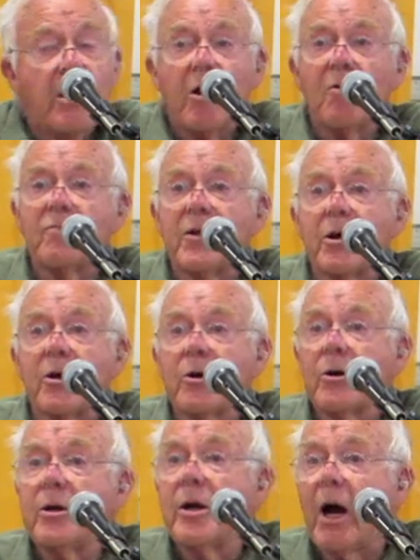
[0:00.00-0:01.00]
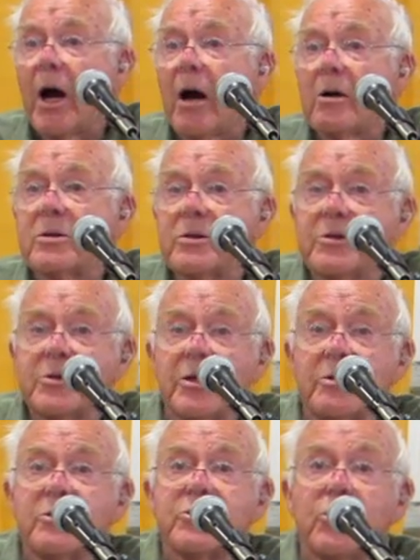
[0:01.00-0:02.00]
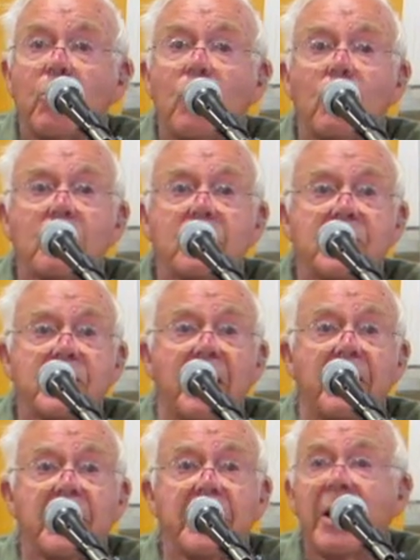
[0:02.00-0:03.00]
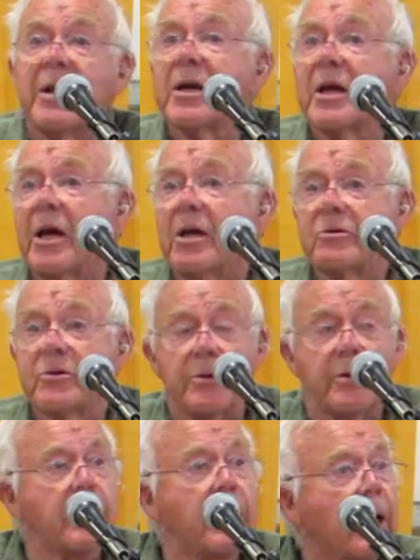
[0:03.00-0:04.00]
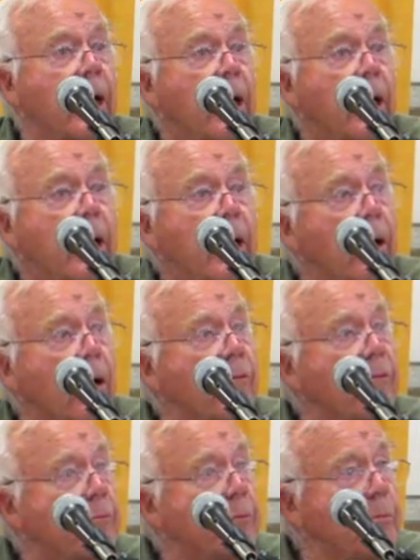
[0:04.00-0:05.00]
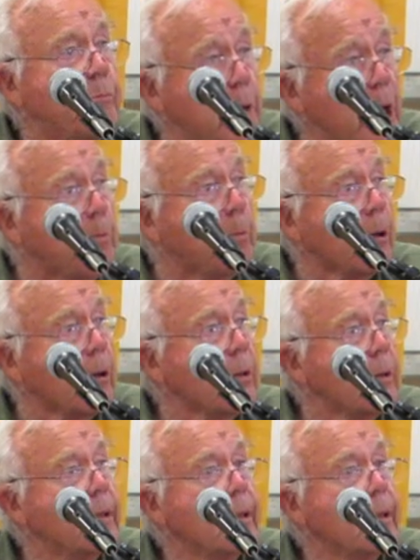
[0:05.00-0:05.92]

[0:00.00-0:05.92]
of the good hearts and souls and the dedication of people